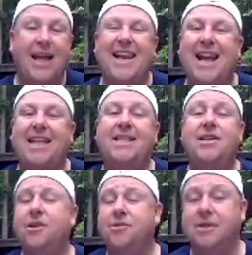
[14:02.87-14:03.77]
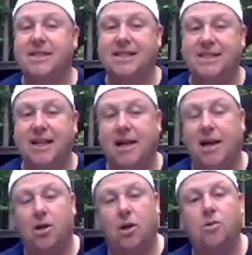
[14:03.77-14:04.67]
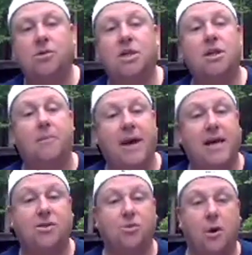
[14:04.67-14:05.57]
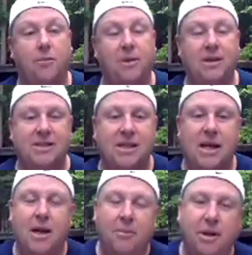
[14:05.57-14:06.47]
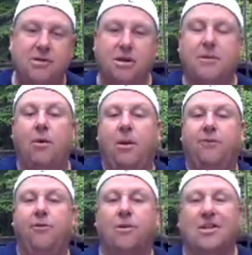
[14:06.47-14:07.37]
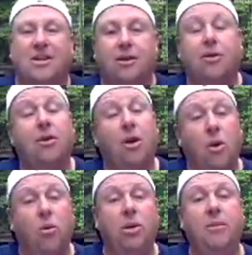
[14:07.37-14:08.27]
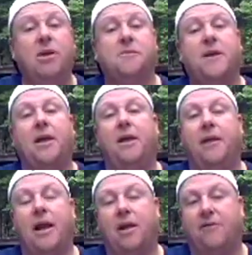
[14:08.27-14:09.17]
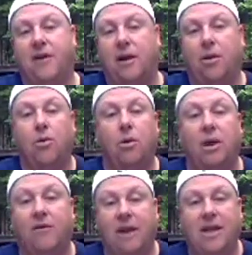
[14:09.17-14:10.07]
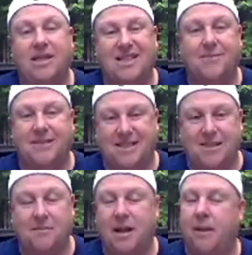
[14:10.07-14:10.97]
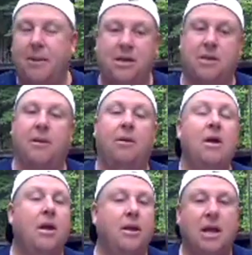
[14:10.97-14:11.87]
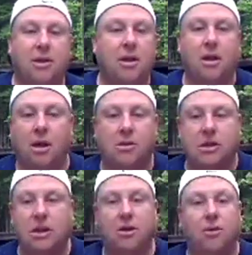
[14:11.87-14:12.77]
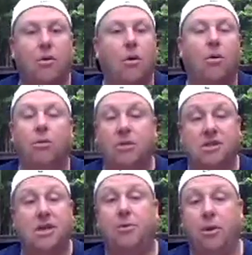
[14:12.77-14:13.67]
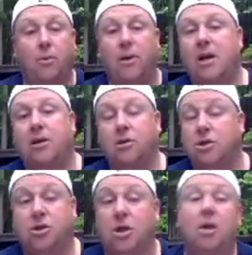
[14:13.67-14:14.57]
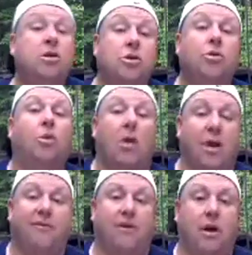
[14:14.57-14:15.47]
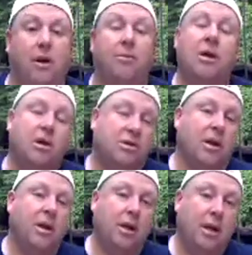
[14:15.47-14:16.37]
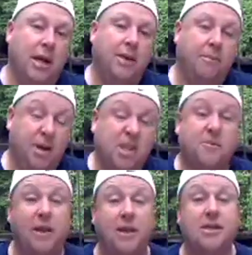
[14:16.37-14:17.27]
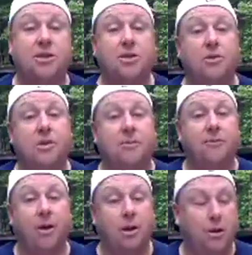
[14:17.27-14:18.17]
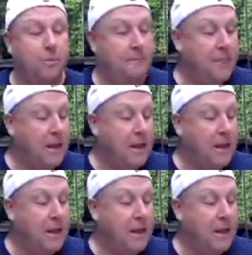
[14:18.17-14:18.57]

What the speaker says: 1,969 closed in the past 12 months. But here's the thing about Wake Forest. They're the only municipality that I can find locally of any substance. I'm not talking about, not that there's anything wrong with Zebulon and Wendell. They just don't do a lot of volume. So any municipality that's actually doing some volume,